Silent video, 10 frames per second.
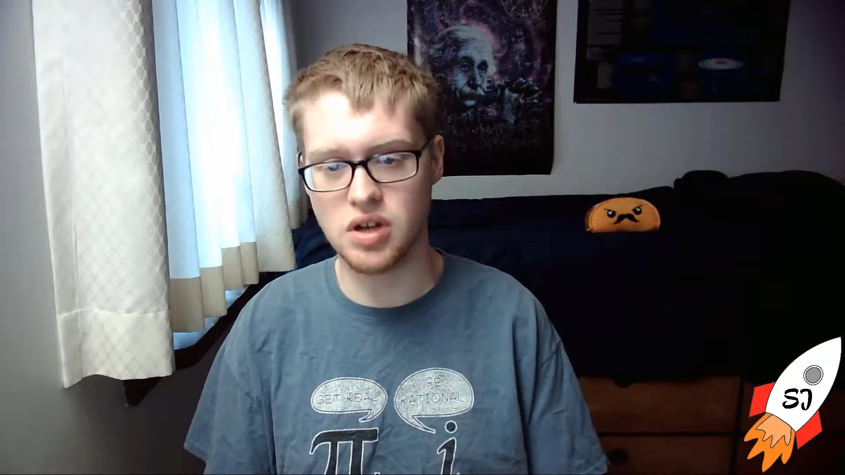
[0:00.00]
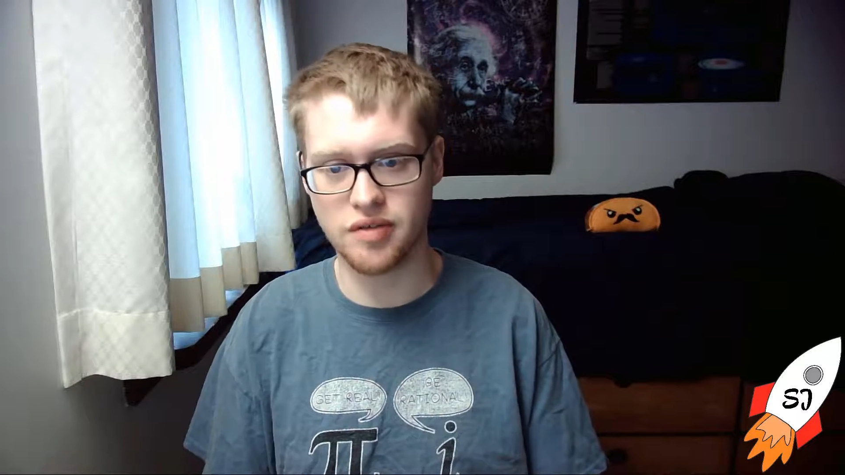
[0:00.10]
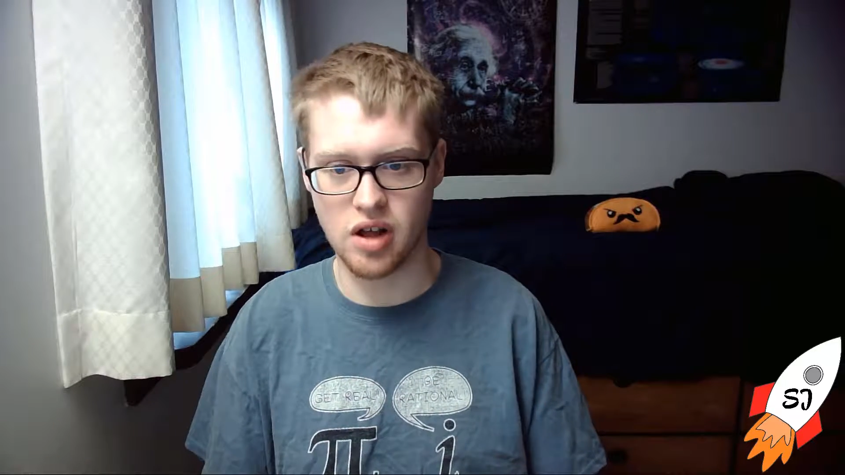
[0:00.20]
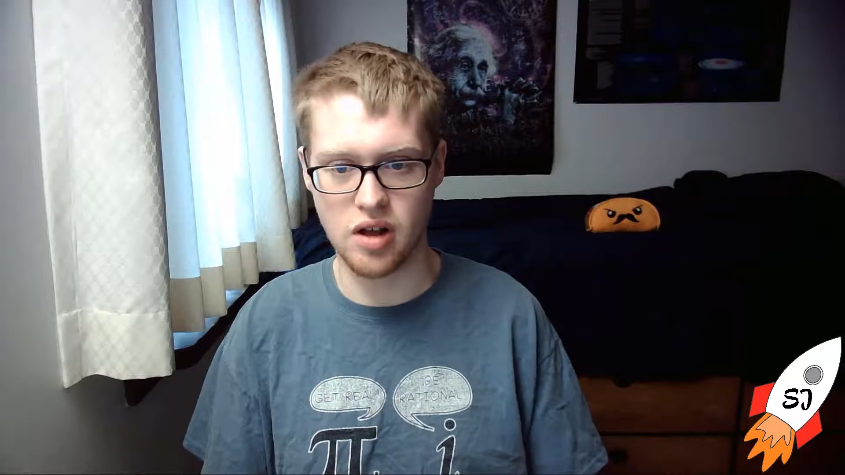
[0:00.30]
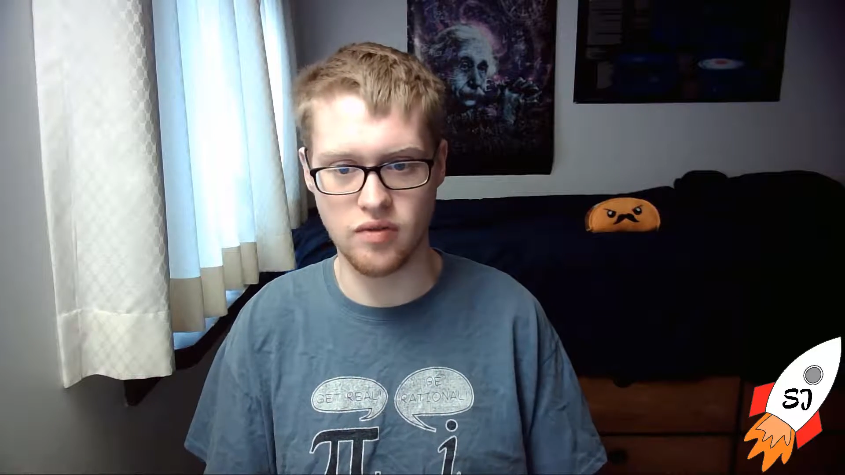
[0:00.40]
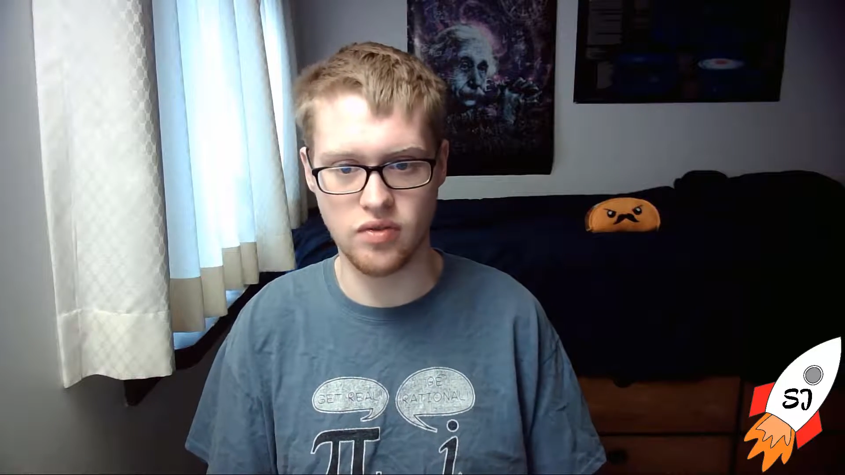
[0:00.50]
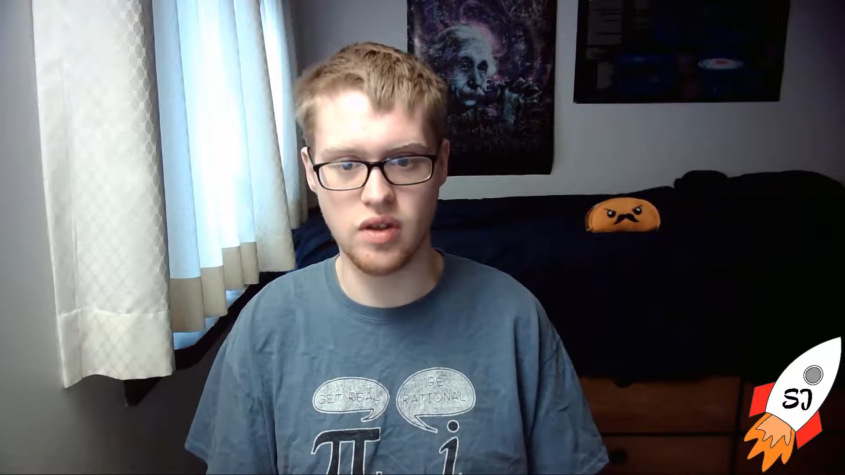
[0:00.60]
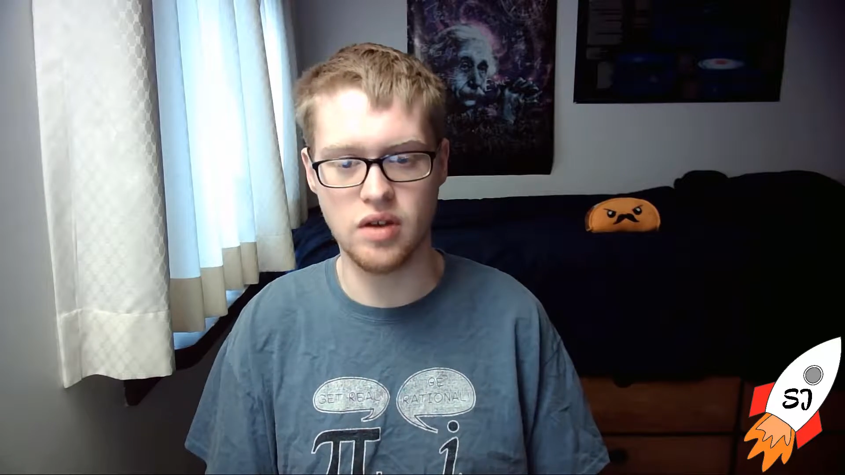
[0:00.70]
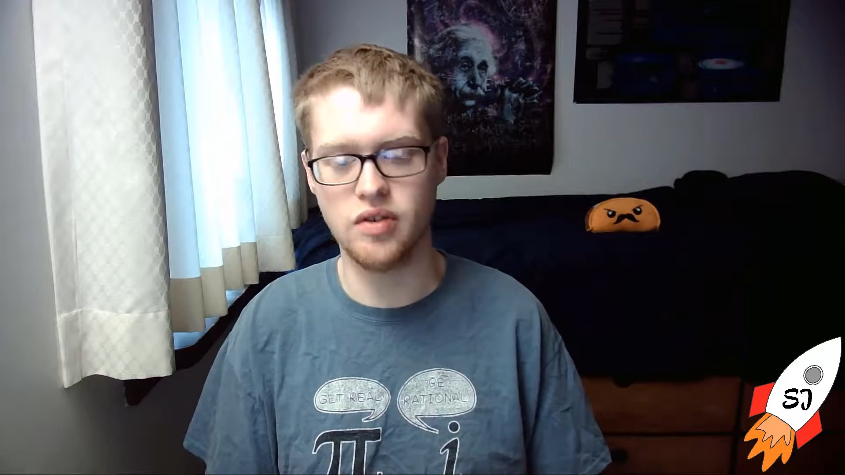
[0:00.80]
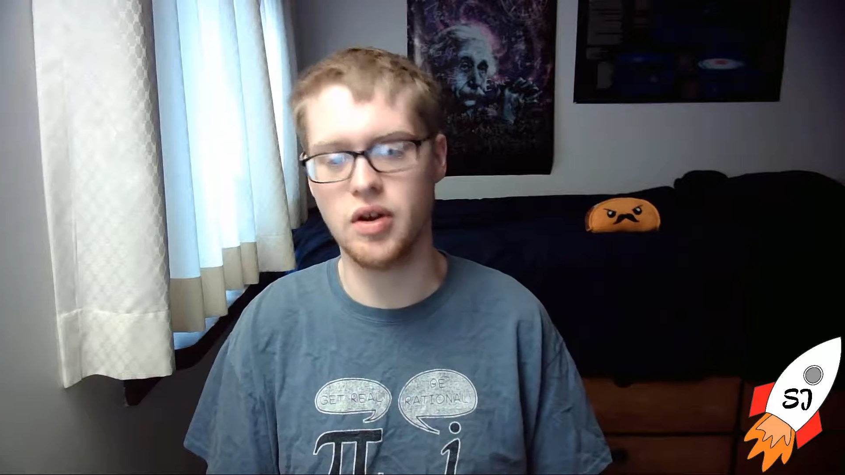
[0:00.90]
of
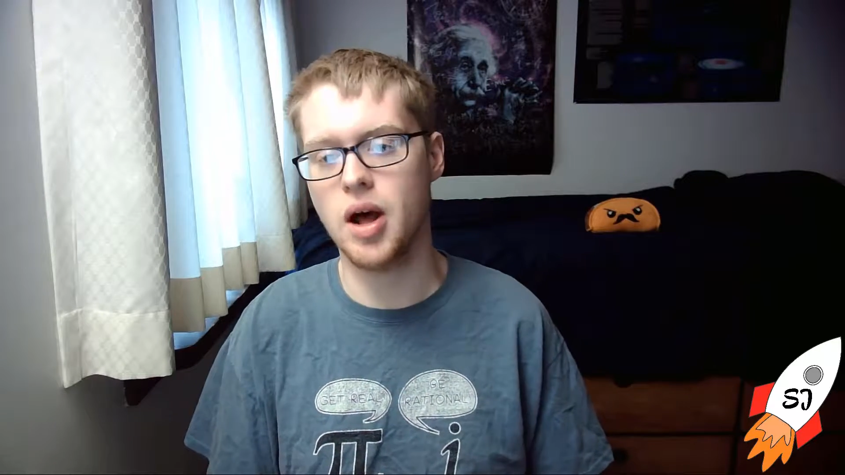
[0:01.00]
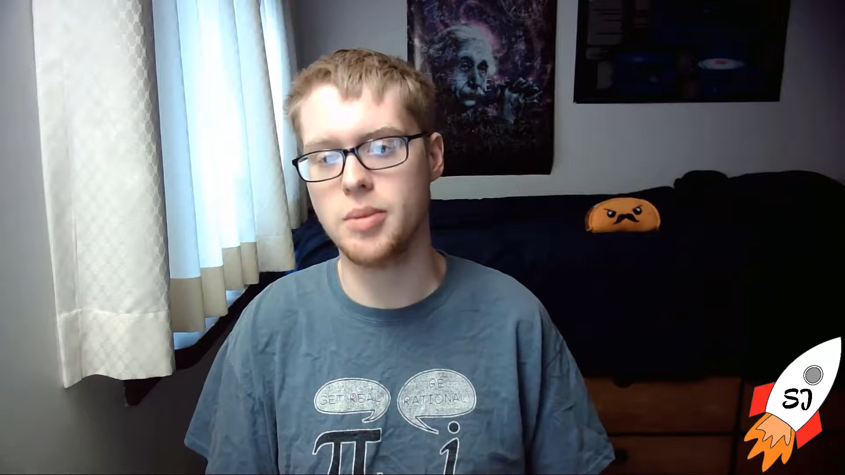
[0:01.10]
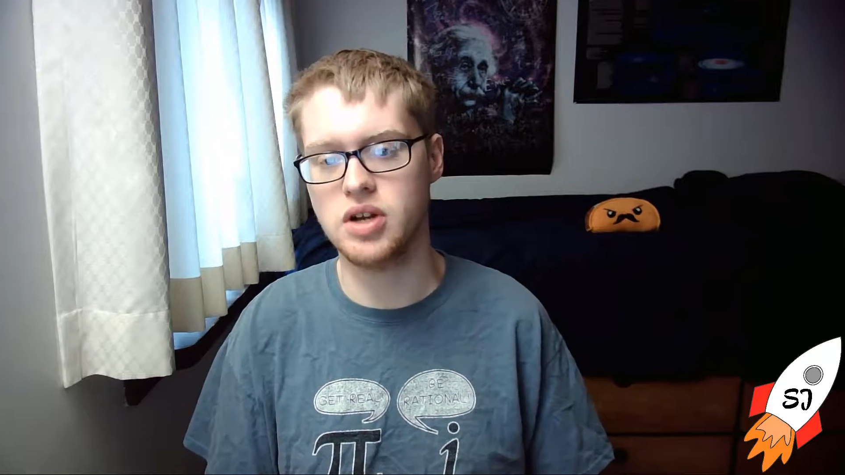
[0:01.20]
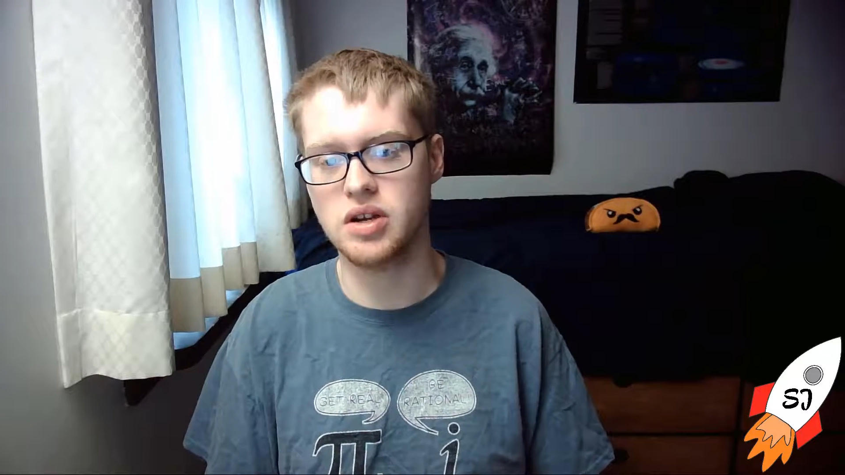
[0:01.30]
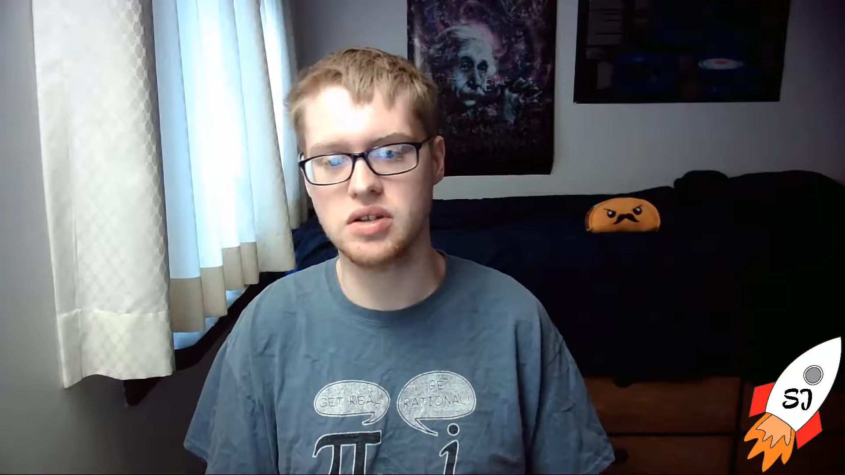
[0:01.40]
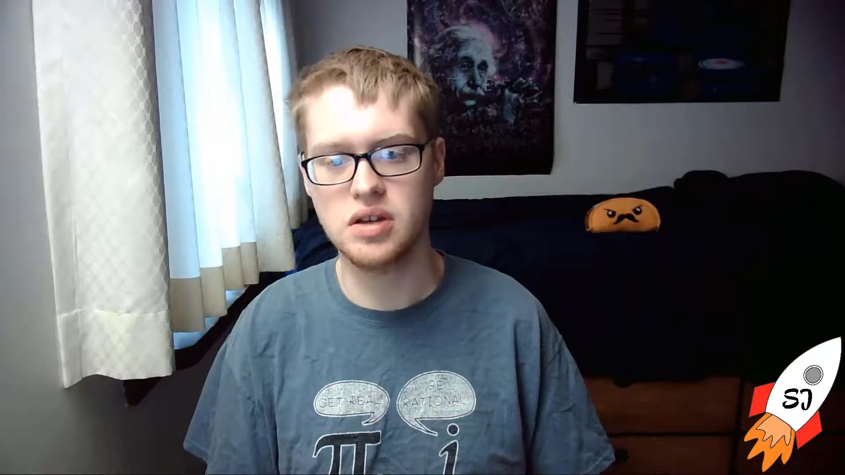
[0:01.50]
an object.